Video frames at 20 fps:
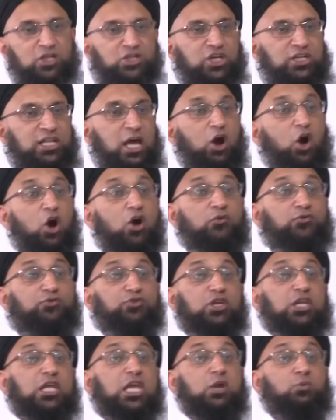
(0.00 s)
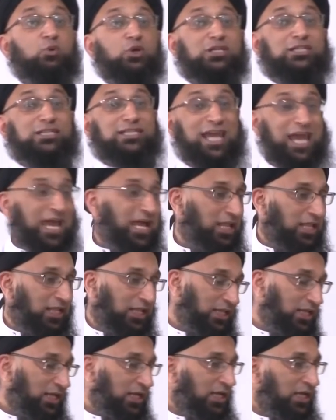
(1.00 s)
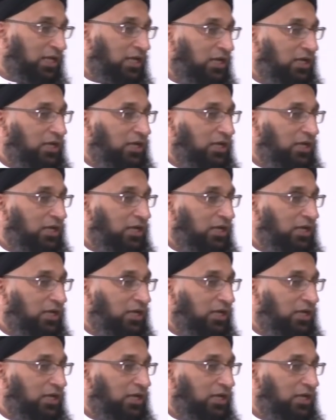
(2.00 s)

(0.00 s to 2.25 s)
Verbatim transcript: mention that often he would tell